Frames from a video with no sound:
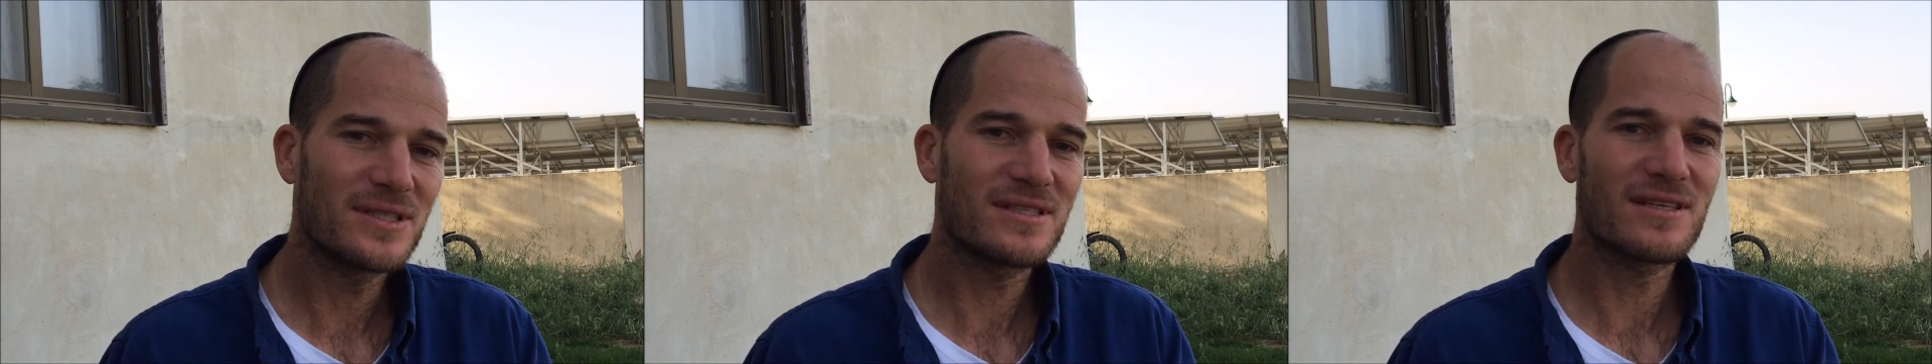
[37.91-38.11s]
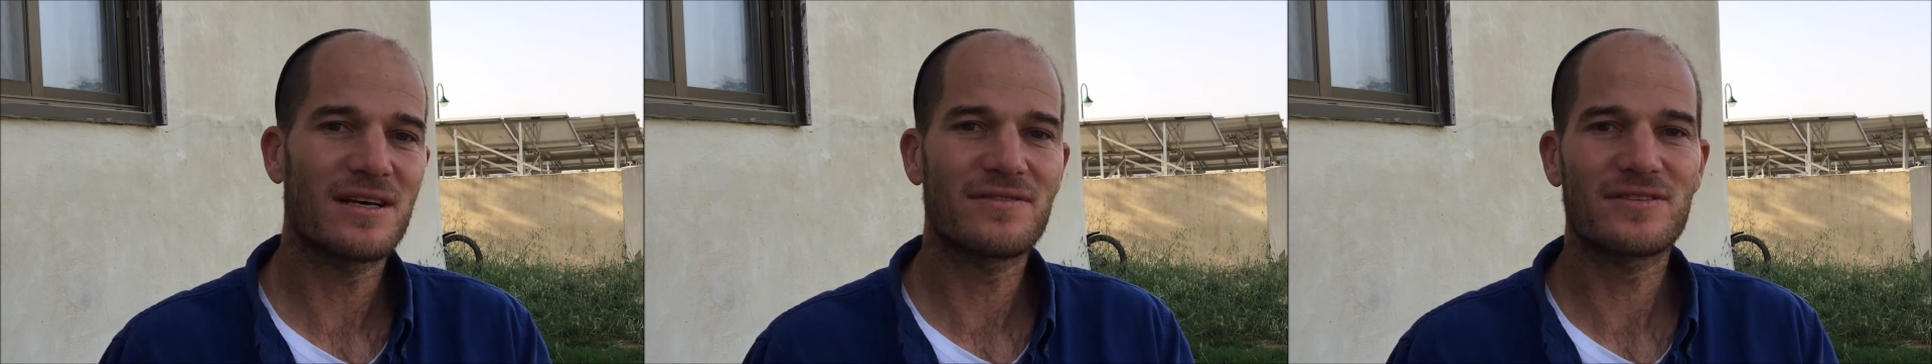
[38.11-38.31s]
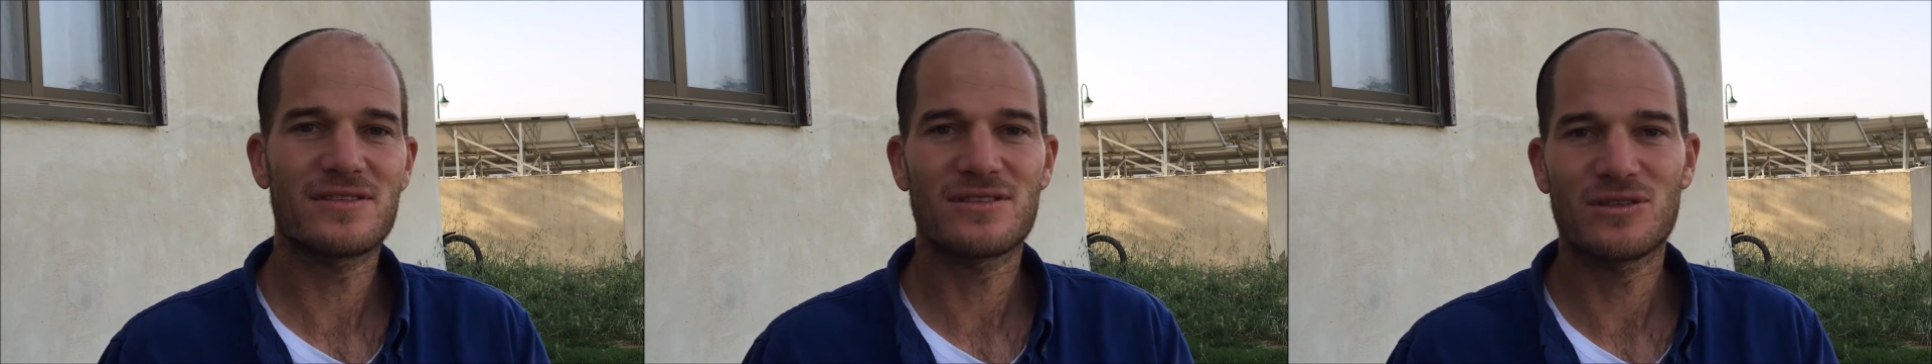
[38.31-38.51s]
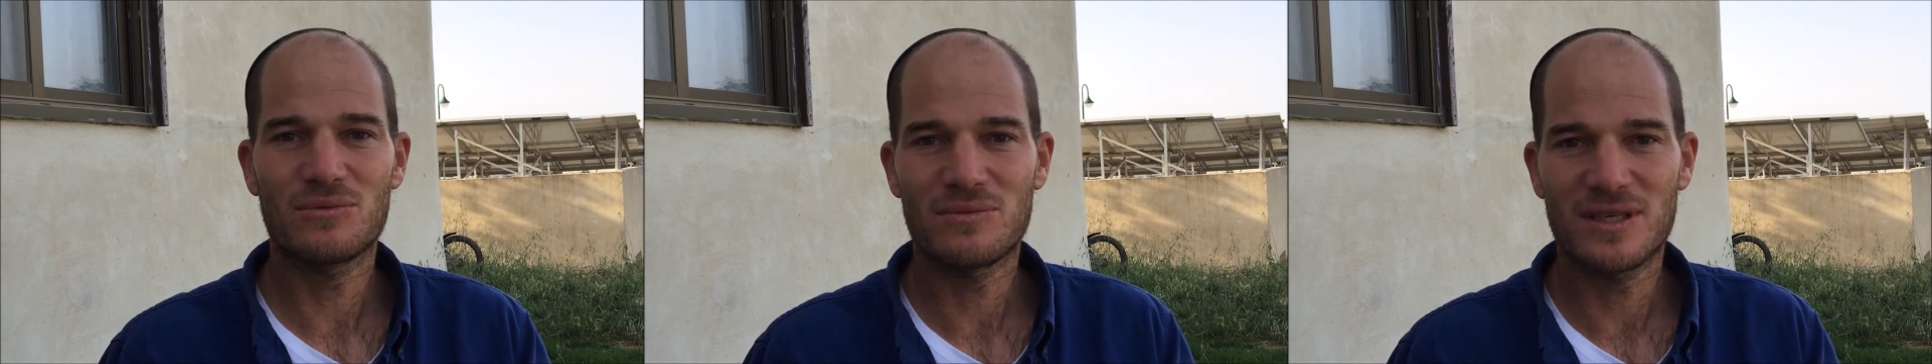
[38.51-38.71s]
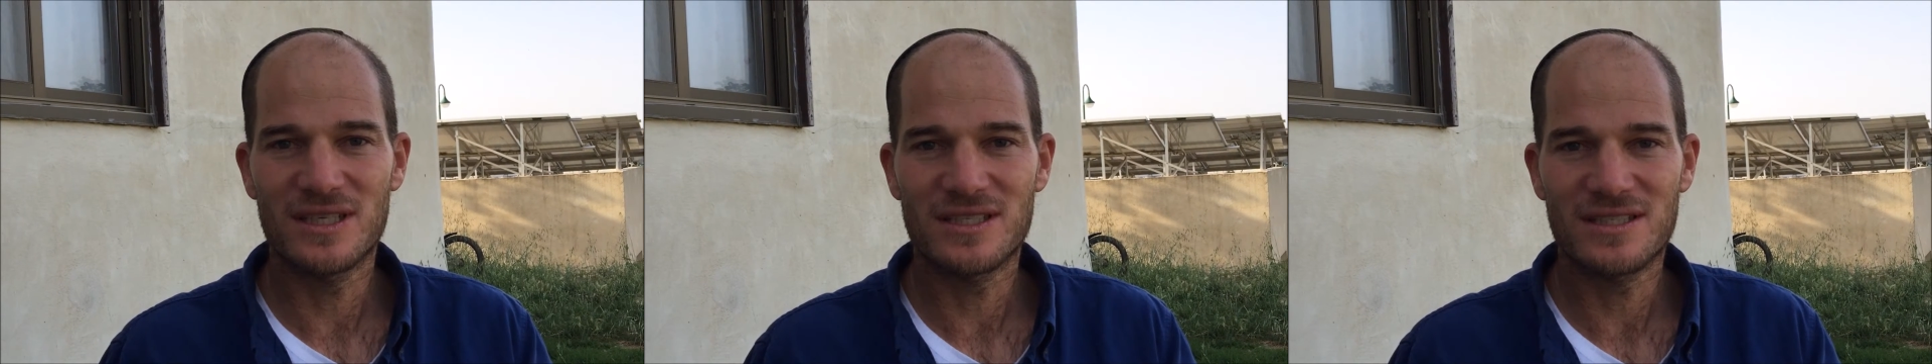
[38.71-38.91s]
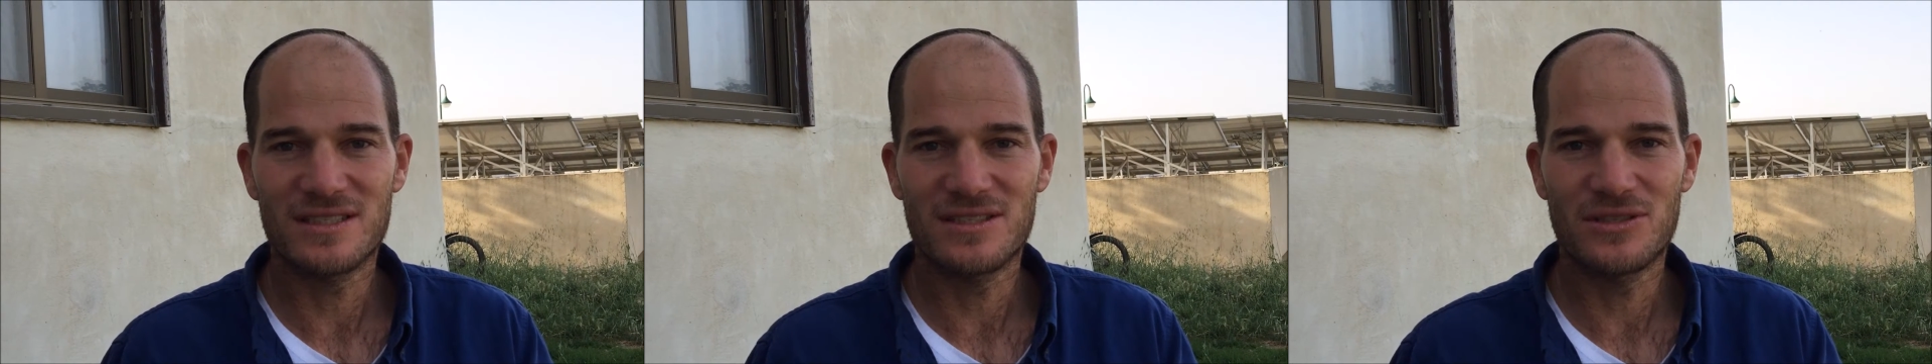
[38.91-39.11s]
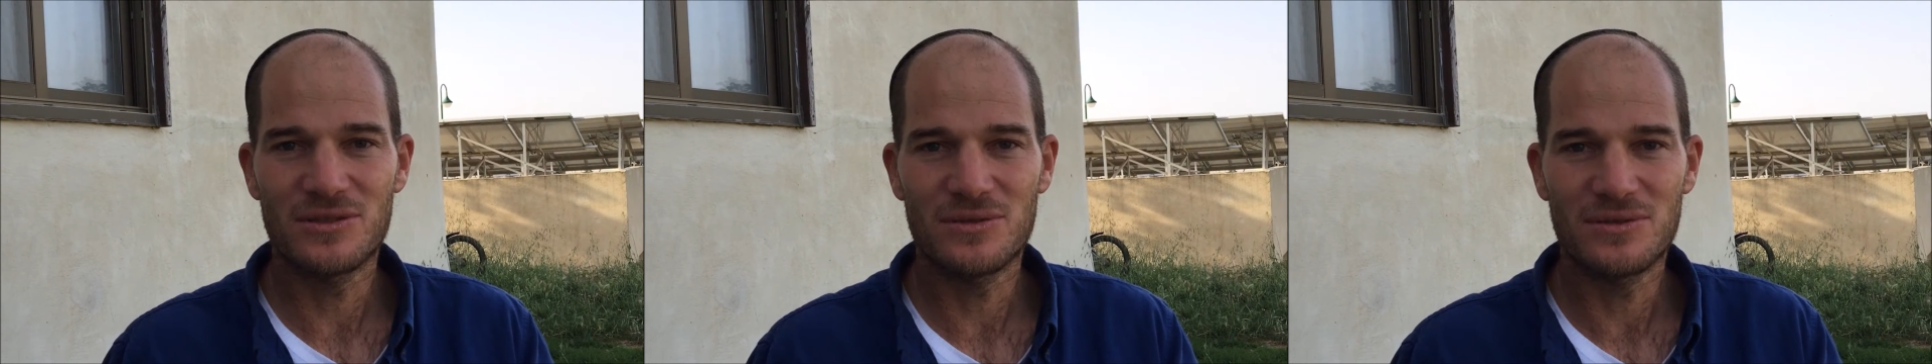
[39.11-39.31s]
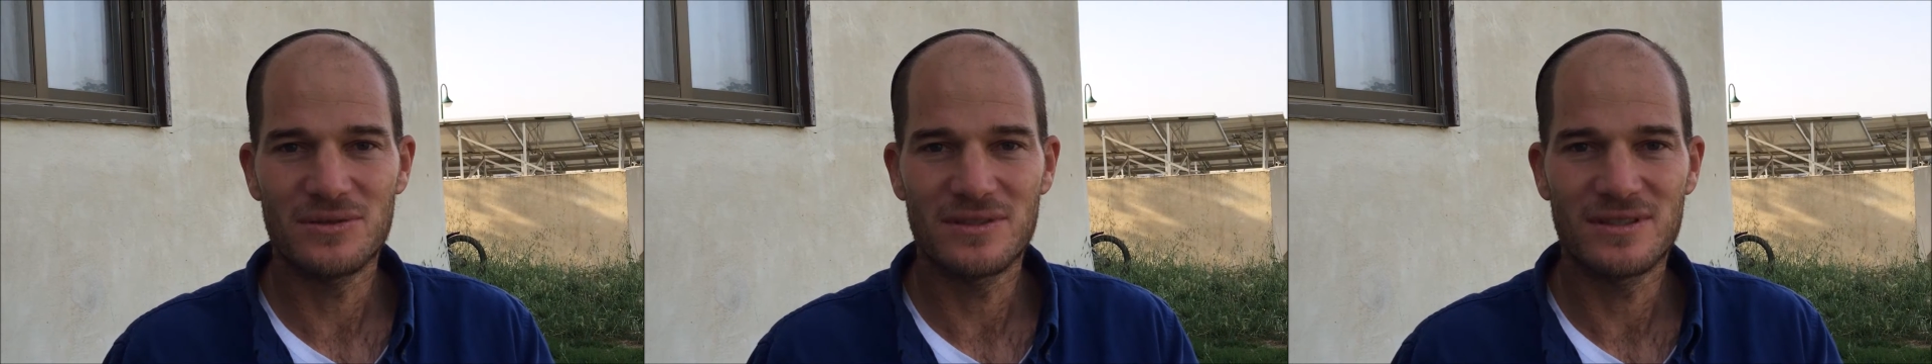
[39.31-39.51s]
suffer so much as
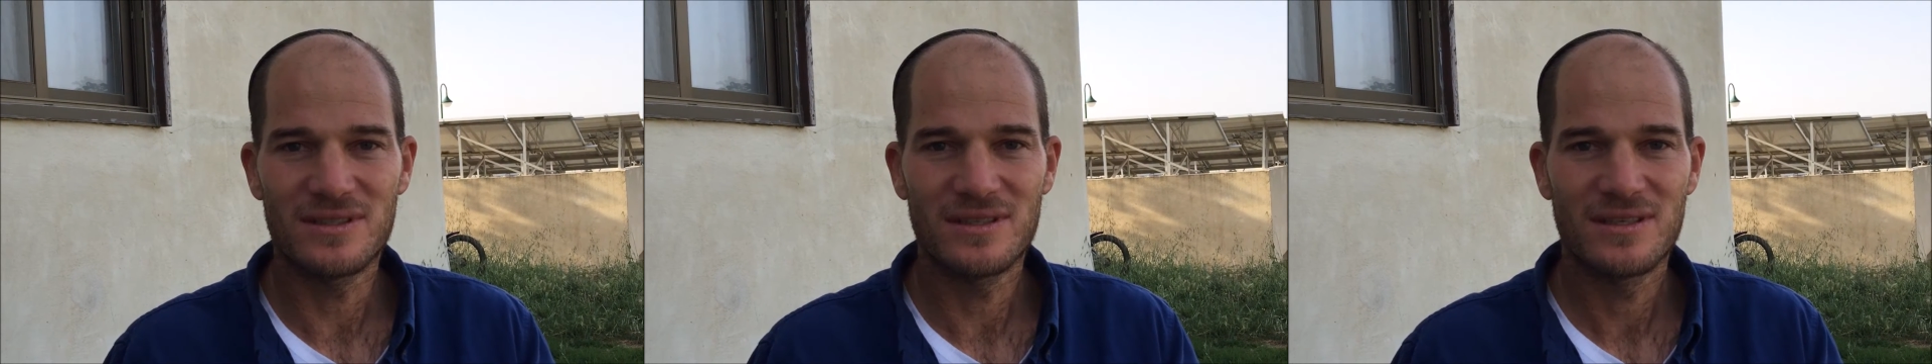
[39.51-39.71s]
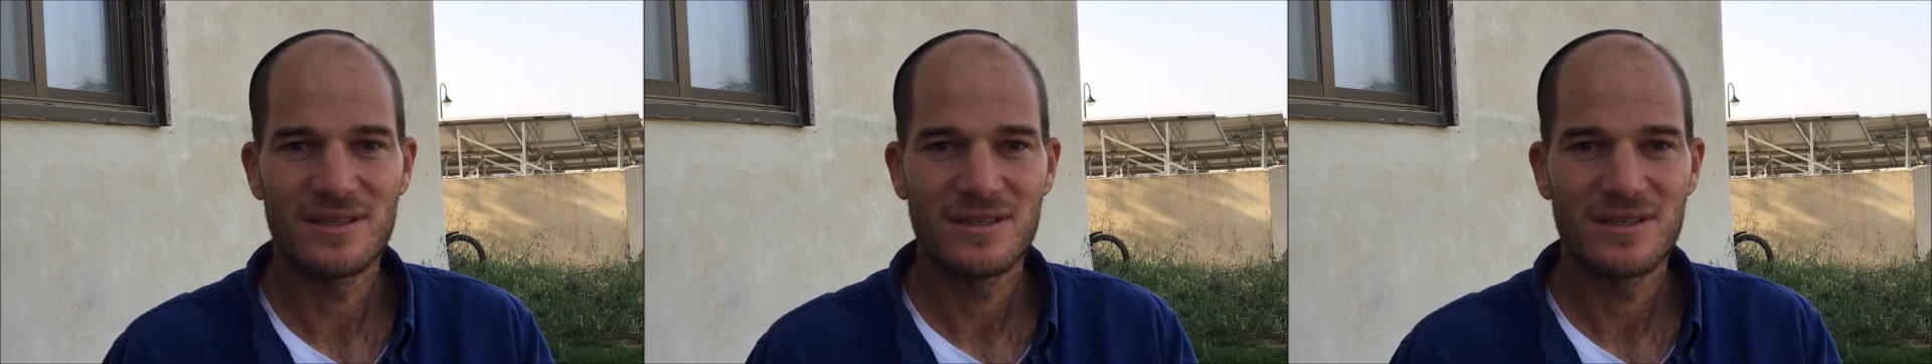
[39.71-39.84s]
Jews?